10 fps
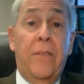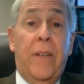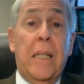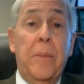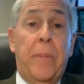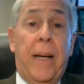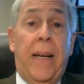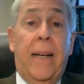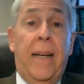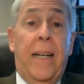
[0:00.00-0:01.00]
develop
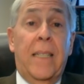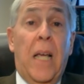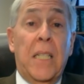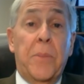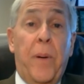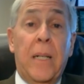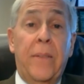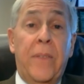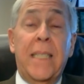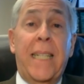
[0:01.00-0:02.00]
as part
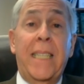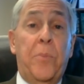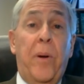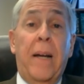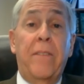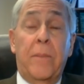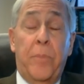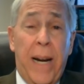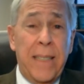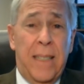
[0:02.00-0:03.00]
of an estates
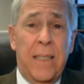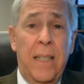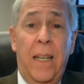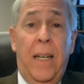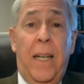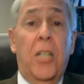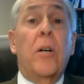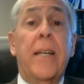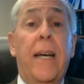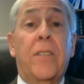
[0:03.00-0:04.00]
practice. And
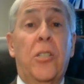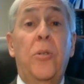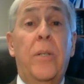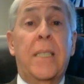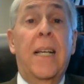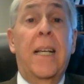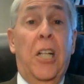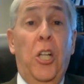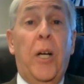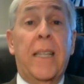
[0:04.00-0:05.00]
all you have to do is
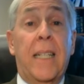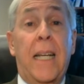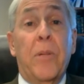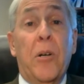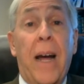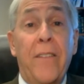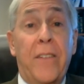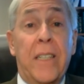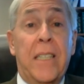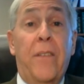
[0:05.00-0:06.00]
look at the
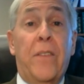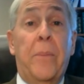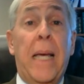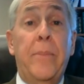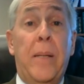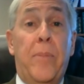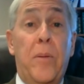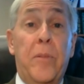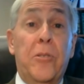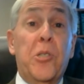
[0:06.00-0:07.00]
demographics of the baby
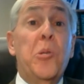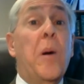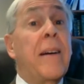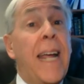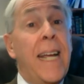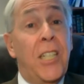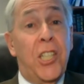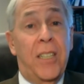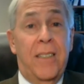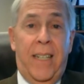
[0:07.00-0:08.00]
boomers who are
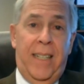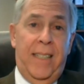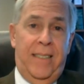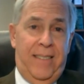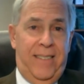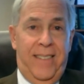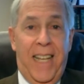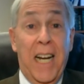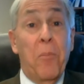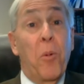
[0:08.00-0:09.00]
aging,
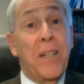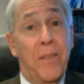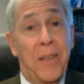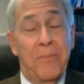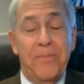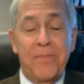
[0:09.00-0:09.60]
and I'm one of them.